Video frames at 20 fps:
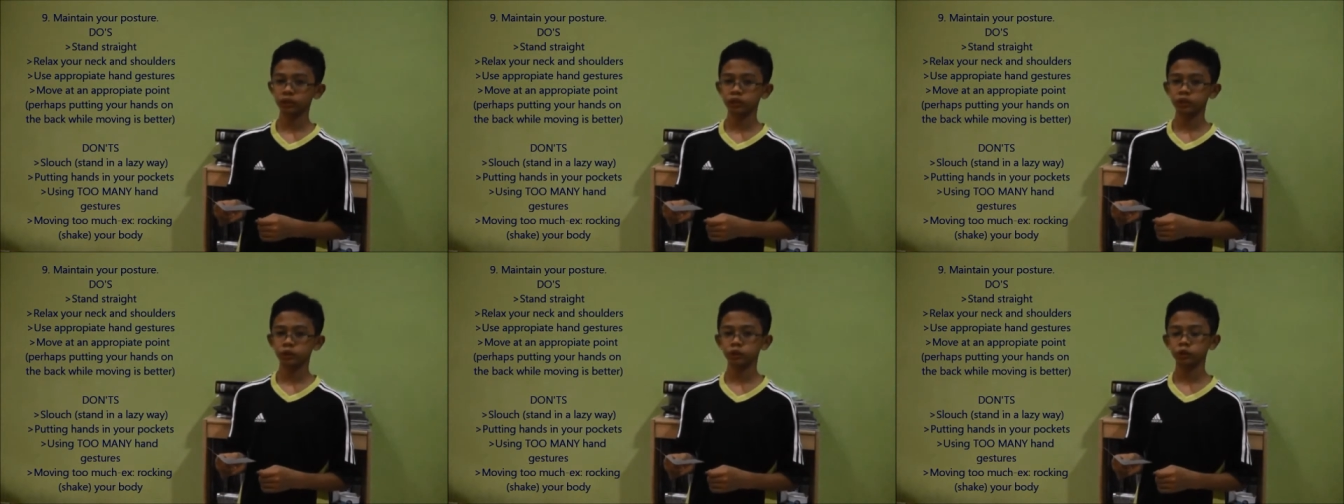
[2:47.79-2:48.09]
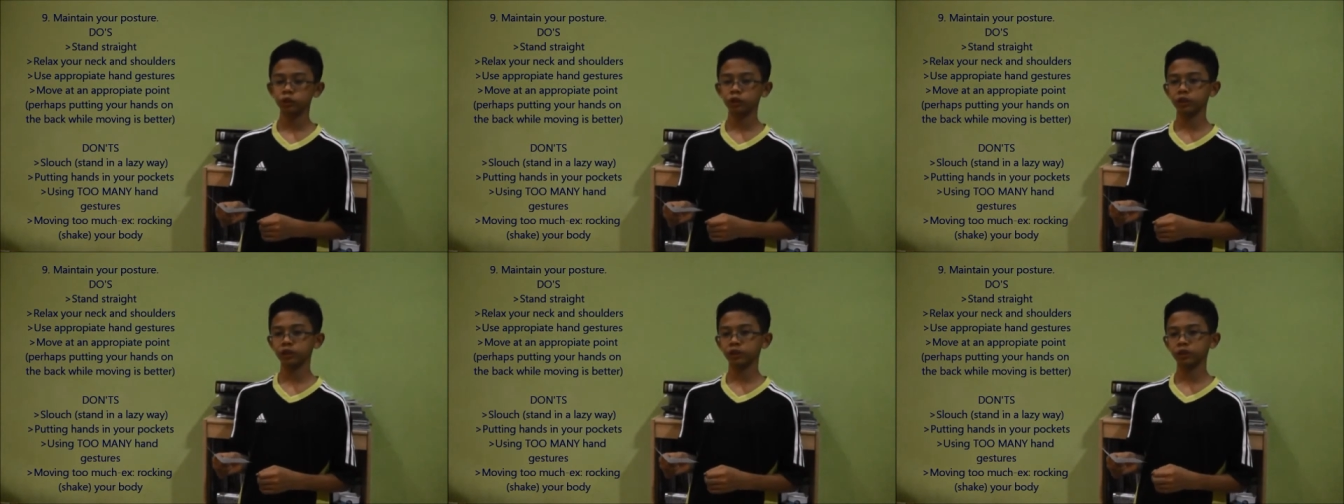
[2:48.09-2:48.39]

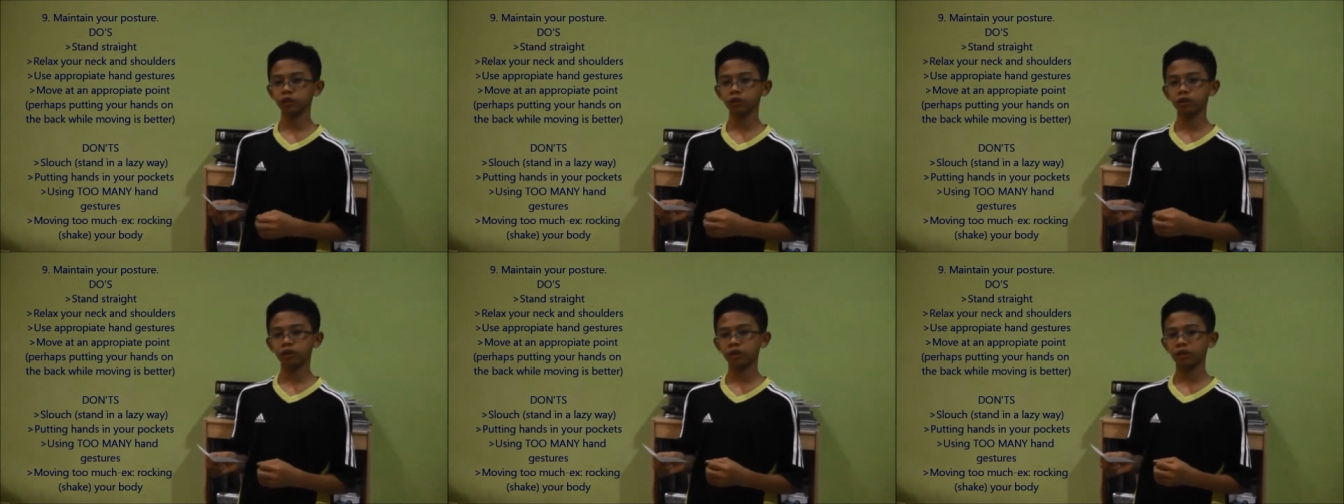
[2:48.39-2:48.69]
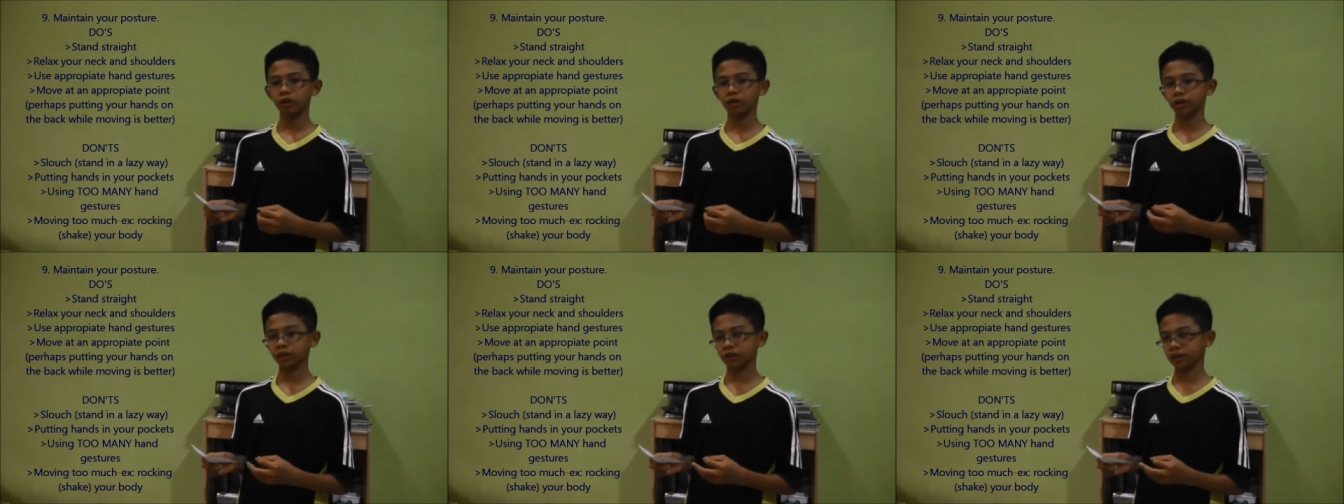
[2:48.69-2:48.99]
so that you
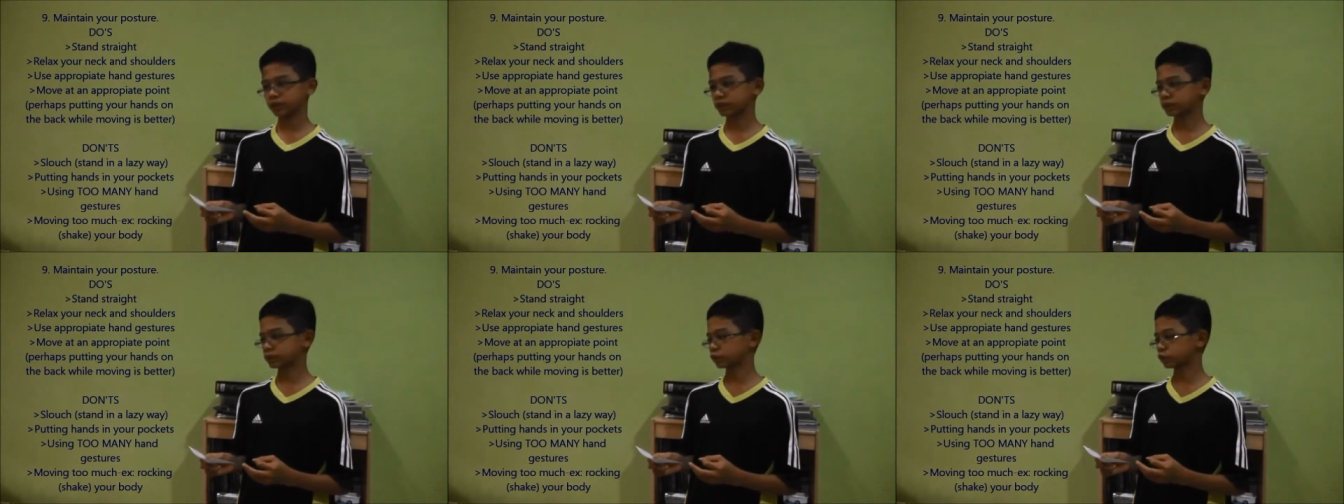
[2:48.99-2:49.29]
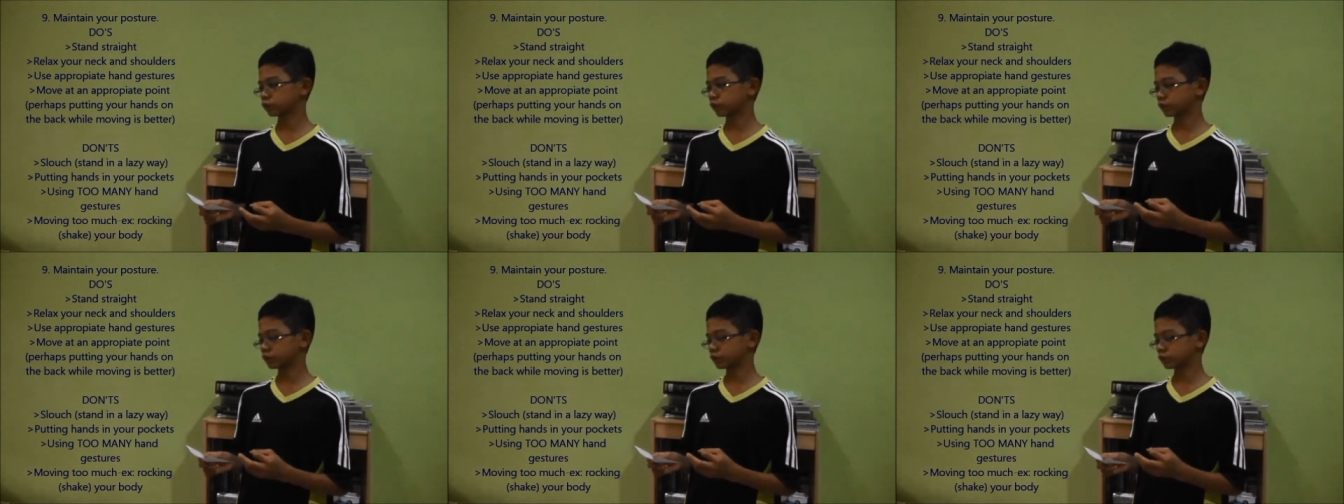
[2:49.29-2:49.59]
are so
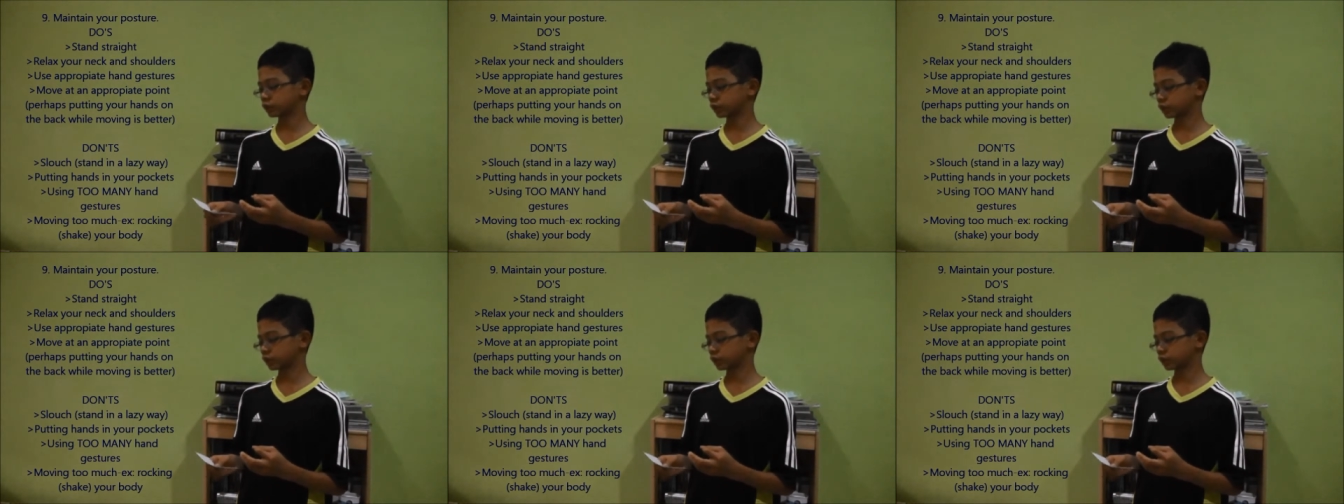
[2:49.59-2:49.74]
that you